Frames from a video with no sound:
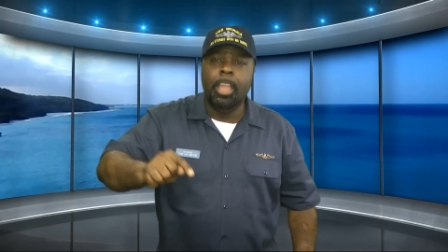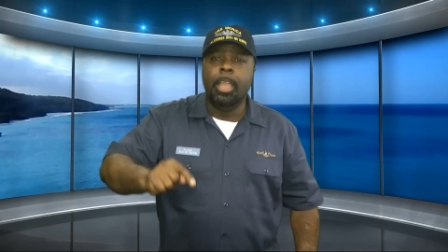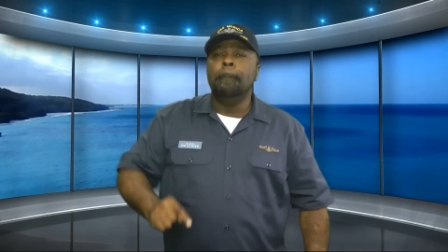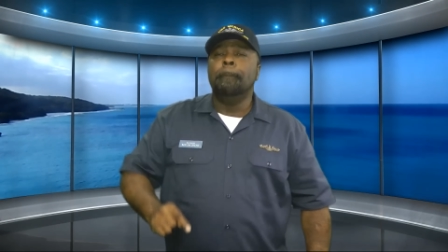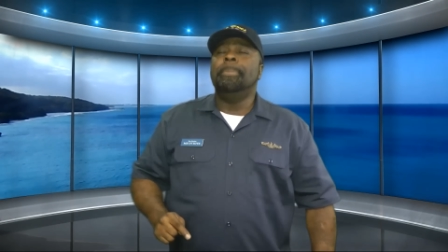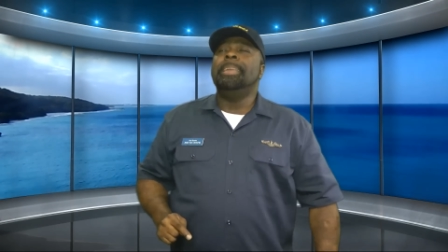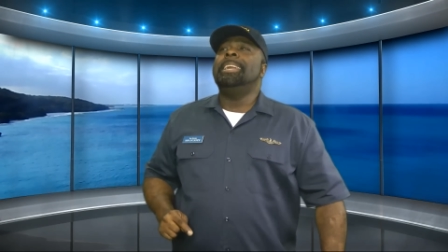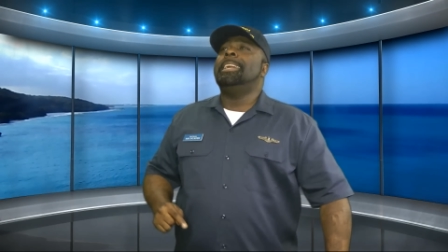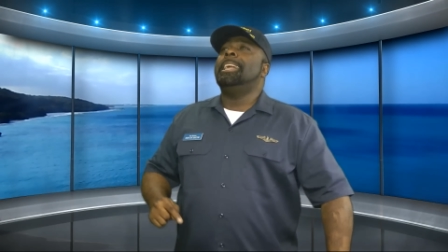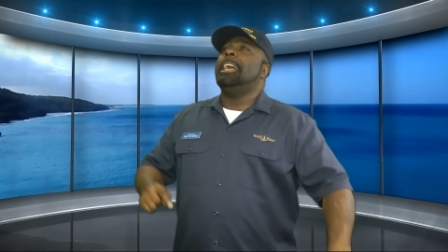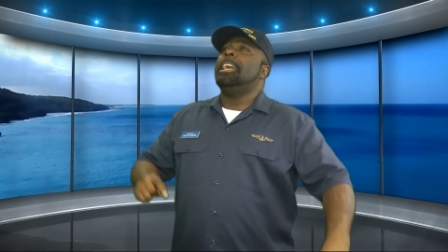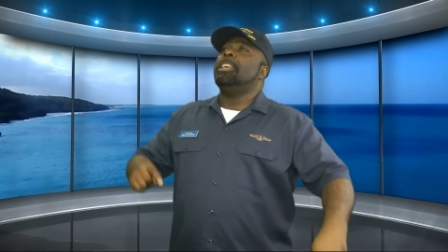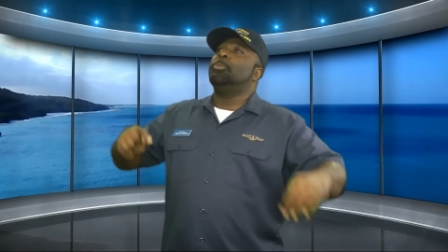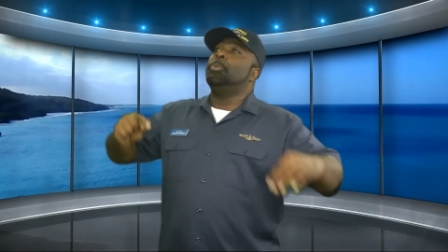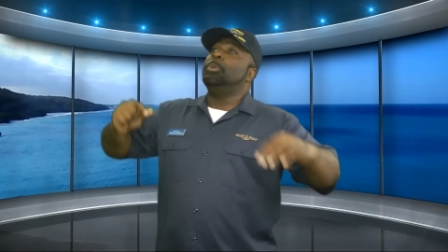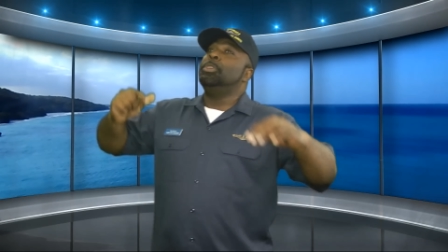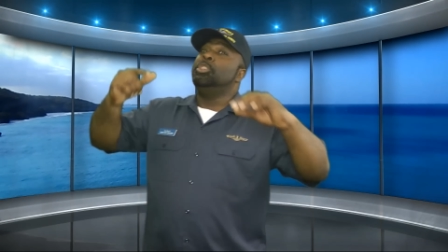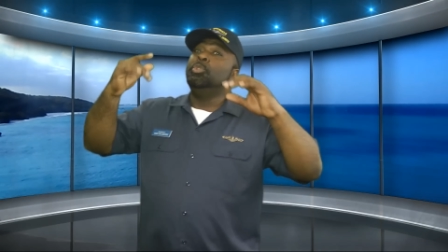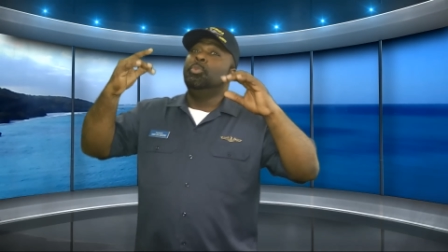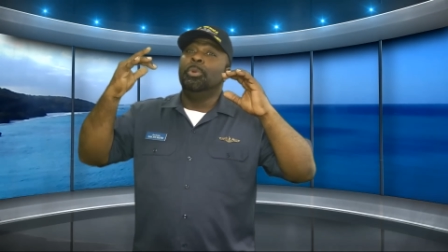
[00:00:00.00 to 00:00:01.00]
because
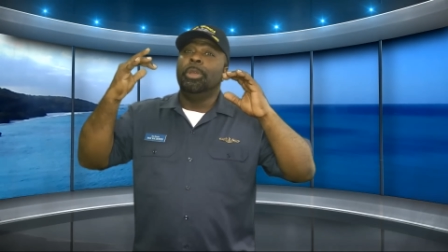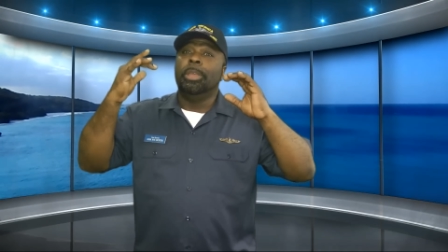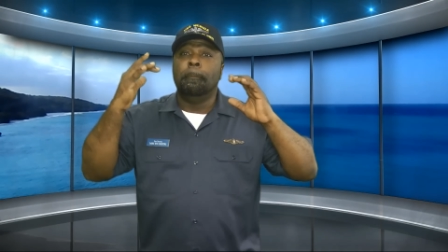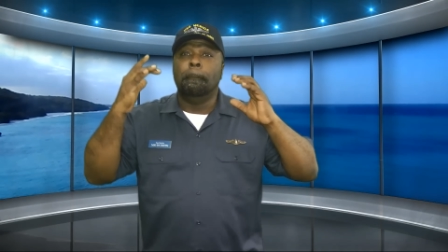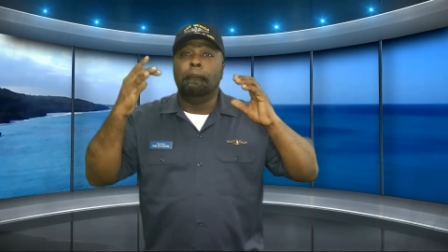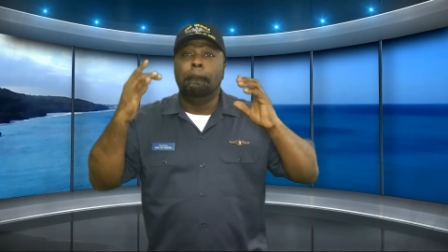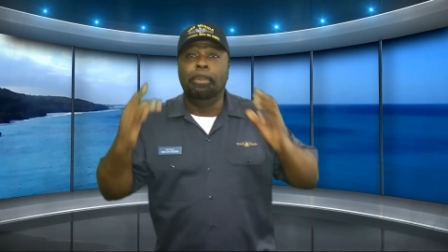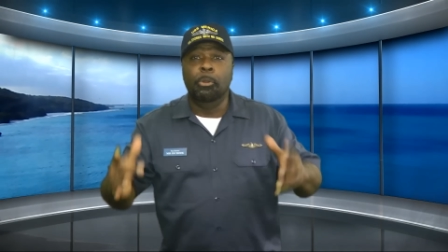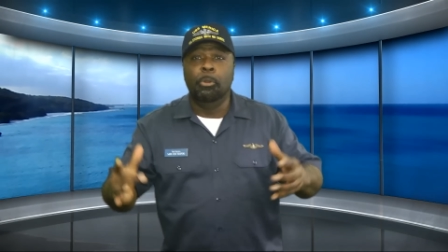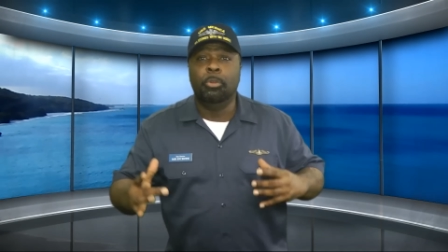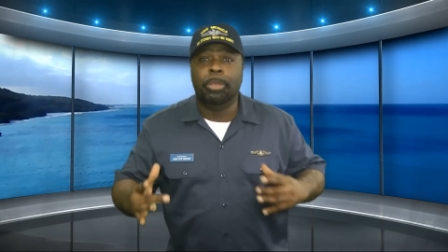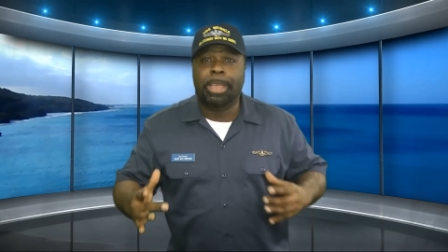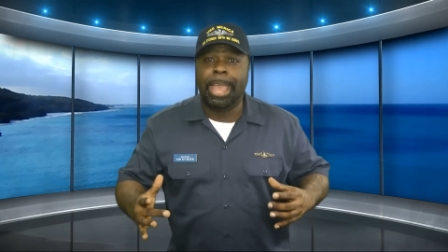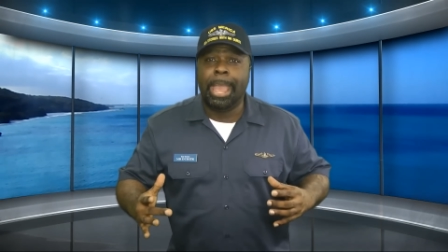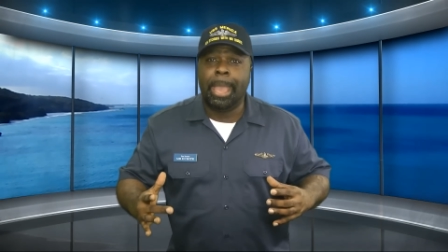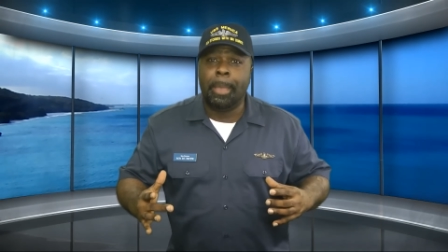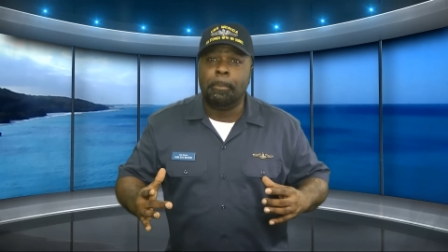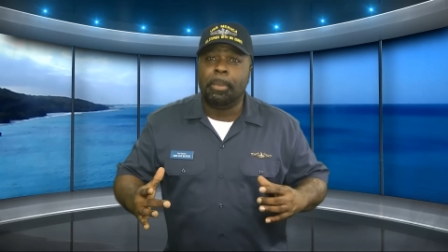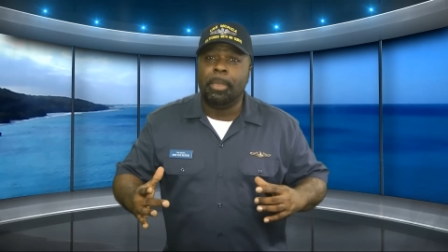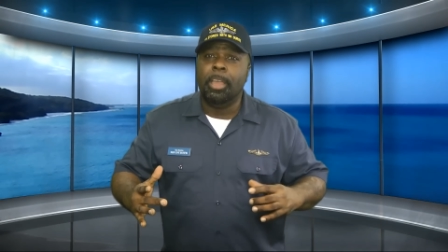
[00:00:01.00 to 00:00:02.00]
when you in boot
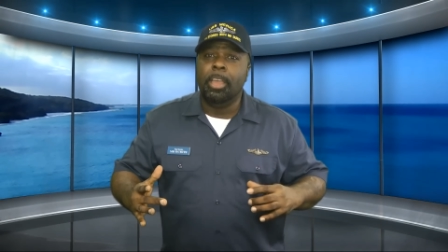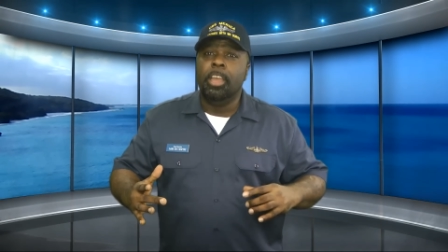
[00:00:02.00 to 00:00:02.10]
camp,